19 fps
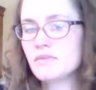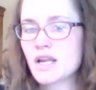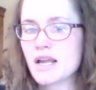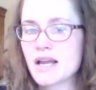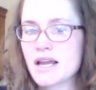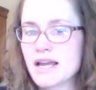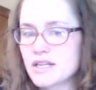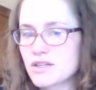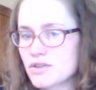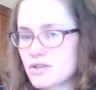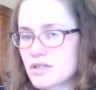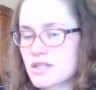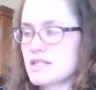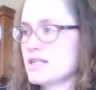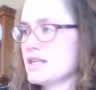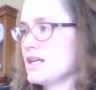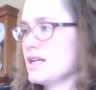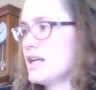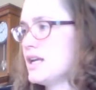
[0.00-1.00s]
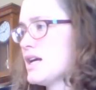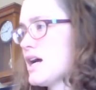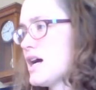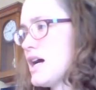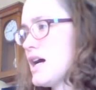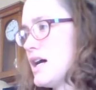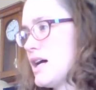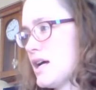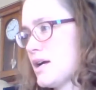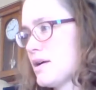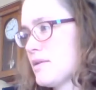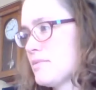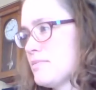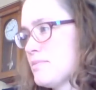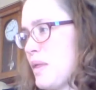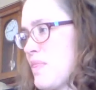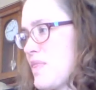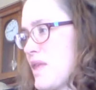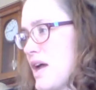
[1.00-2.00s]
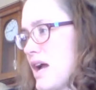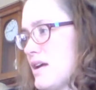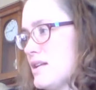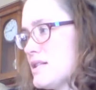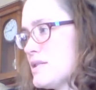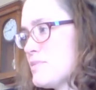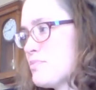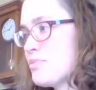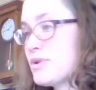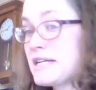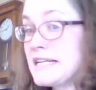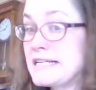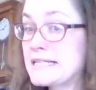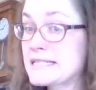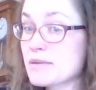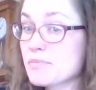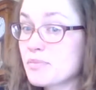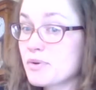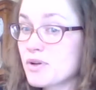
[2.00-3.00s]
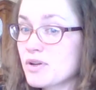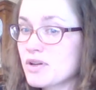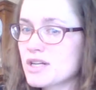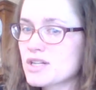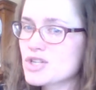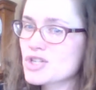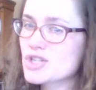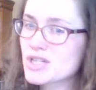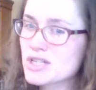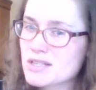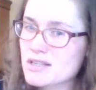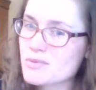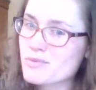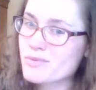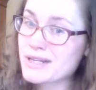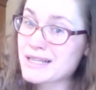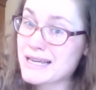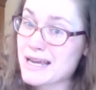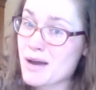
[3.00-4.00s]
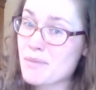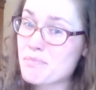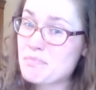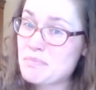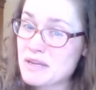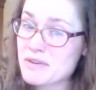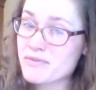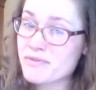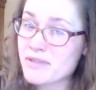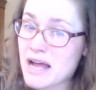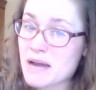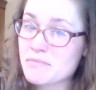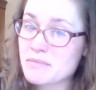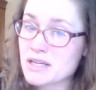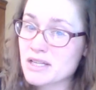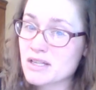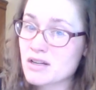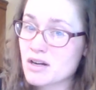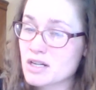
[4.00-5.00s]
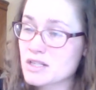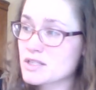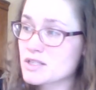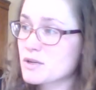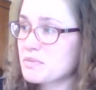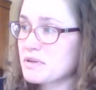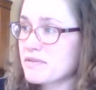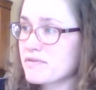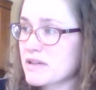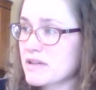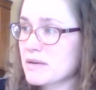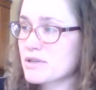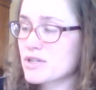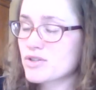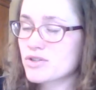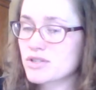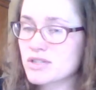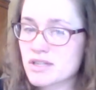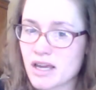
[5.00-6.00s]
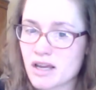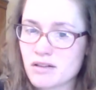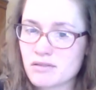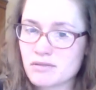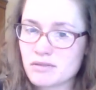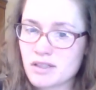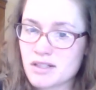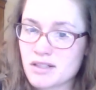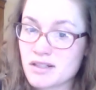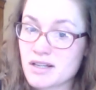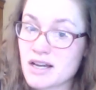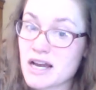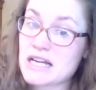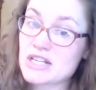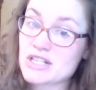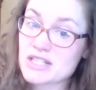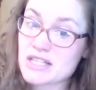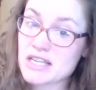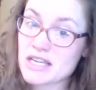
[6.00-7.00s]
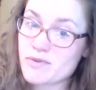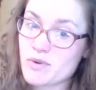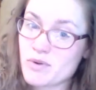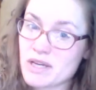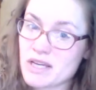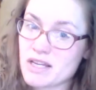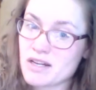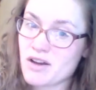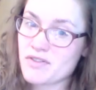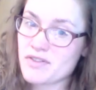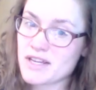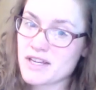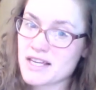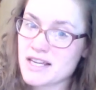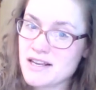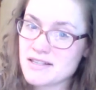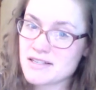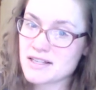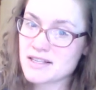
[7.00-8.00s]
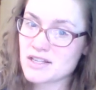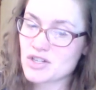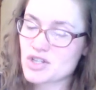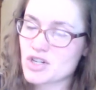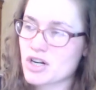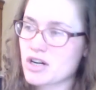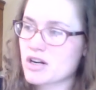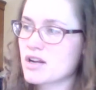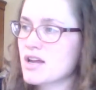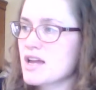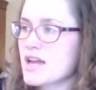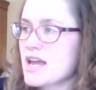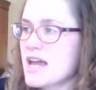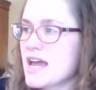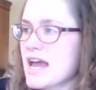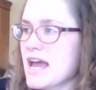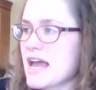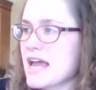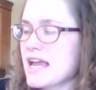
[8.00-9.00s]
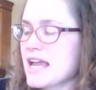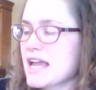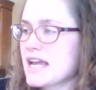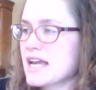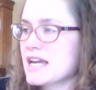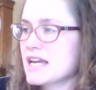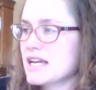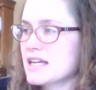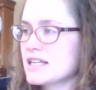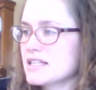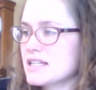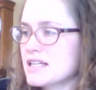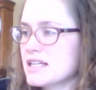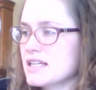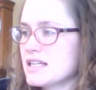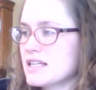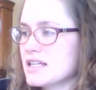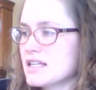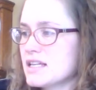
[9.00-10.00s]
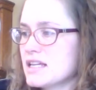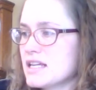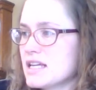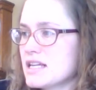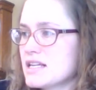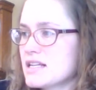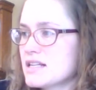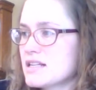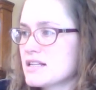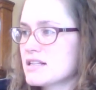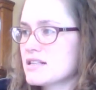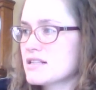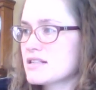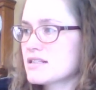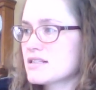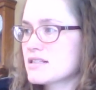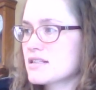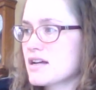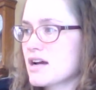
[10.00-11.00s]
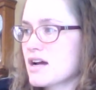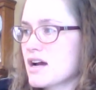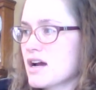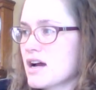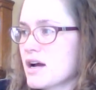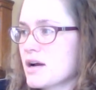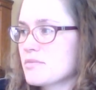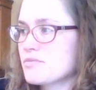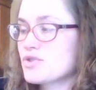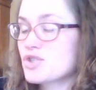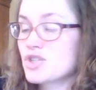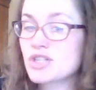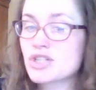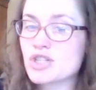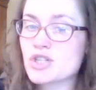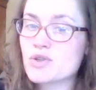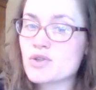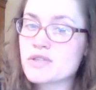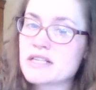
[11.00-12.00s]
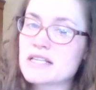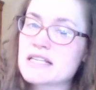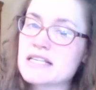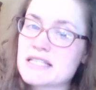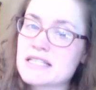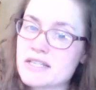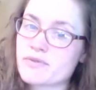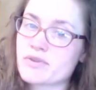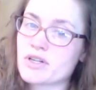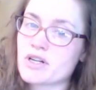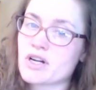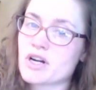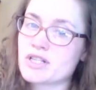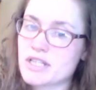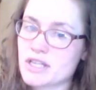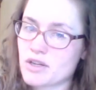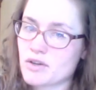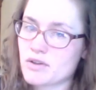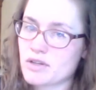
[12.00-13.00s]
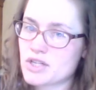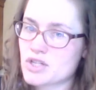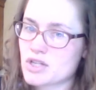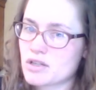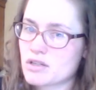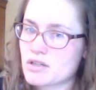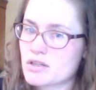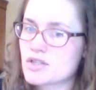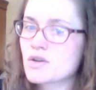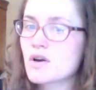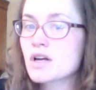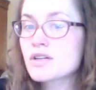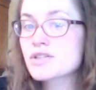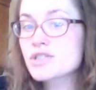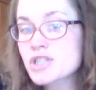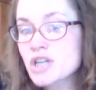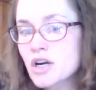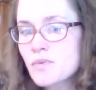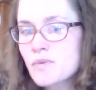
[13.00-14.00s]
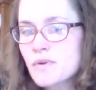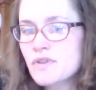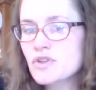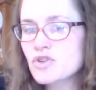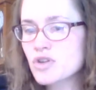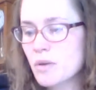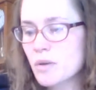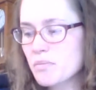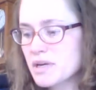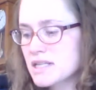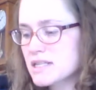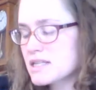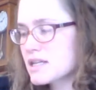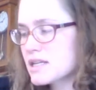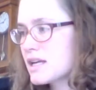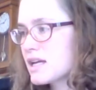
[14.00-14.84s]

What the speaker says: and you'll see that it's pretty simple. It's just really a concert B flat major scale. I just gave you a hint on the key signature, and it is just using different articulation. So I'll start with the trumpet,